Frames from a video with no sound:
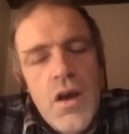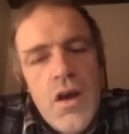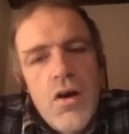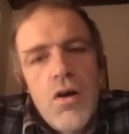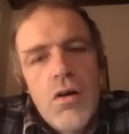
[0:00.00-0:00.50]

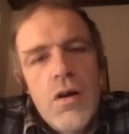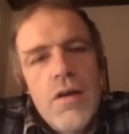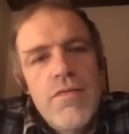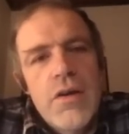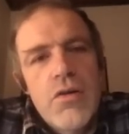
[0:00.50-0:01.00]
all
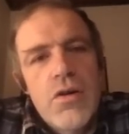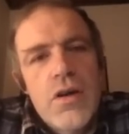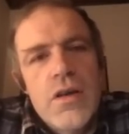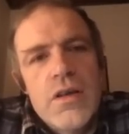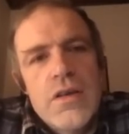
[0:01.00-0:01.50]
living
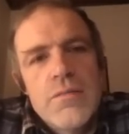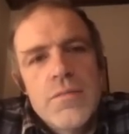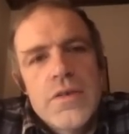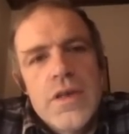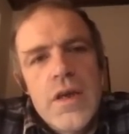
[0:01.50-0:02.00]

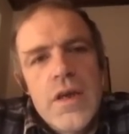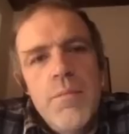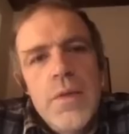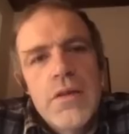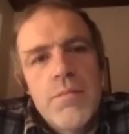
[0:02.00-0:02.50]
organisms
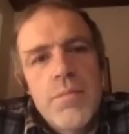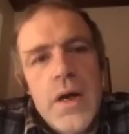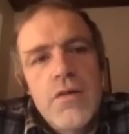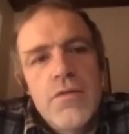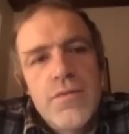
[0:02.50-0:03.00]
emit
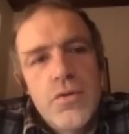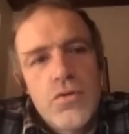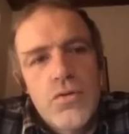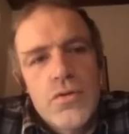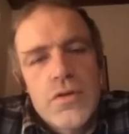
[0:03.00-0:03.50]

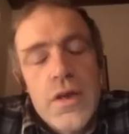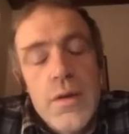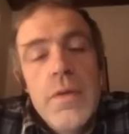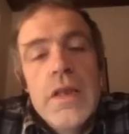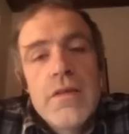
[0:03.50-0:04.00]
biophotons,
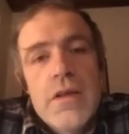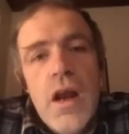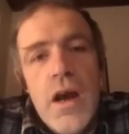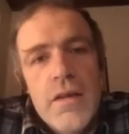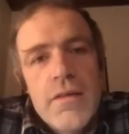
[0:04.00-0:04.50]
emits
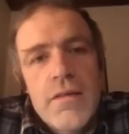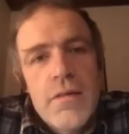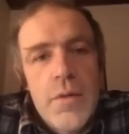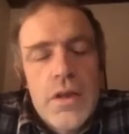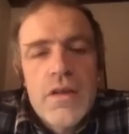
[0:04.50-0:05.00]
lights,
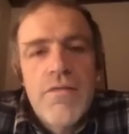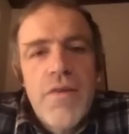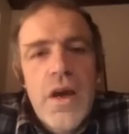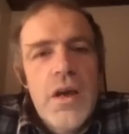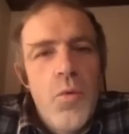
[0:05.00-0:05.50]
but it's
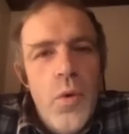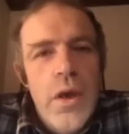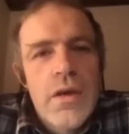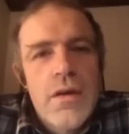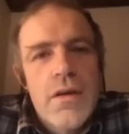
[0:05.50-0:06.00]
very
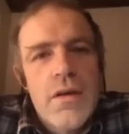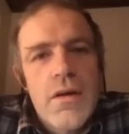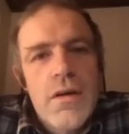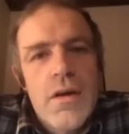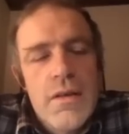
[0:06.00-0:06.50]
weak
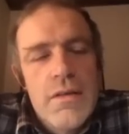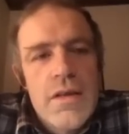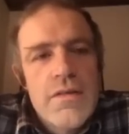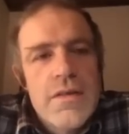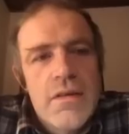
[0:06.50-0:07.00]

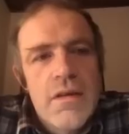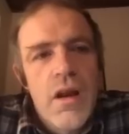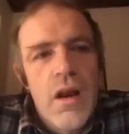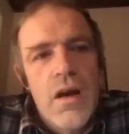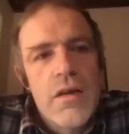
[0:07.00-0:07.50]
intensity
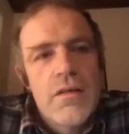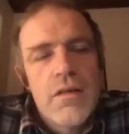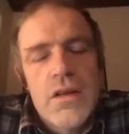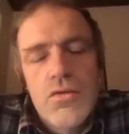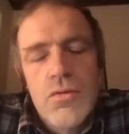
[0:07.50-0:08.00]
light
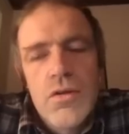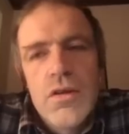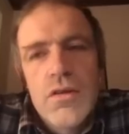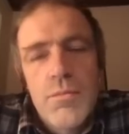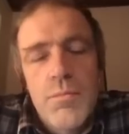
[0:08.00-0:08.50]
that you
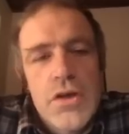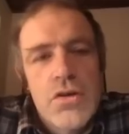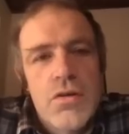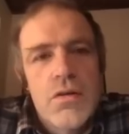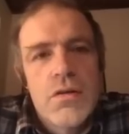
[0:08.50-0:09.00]
need
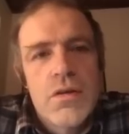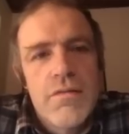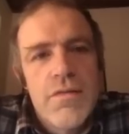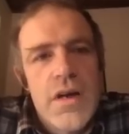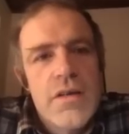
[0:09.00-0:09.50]
special
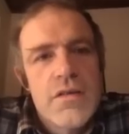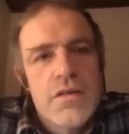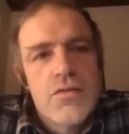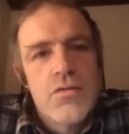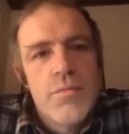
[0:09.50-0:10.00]

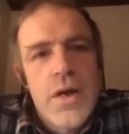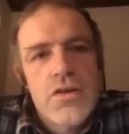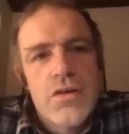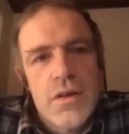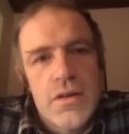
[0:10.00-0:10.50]
devices to
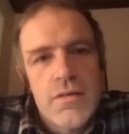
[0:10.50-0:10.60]
measure it.